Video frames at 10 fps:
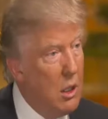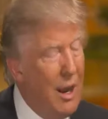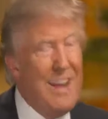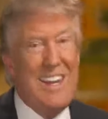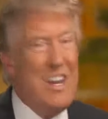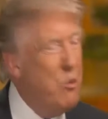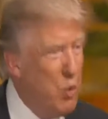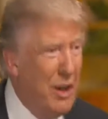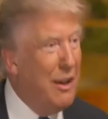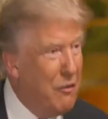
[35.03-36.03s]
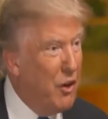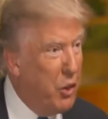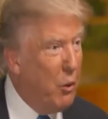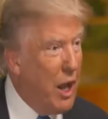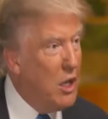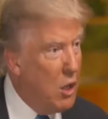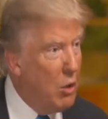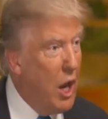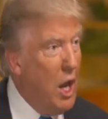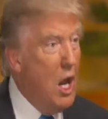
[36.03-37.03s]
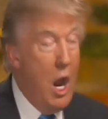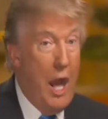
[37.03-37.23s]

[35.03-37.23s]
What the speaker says: I didn't really feel threatened, okay?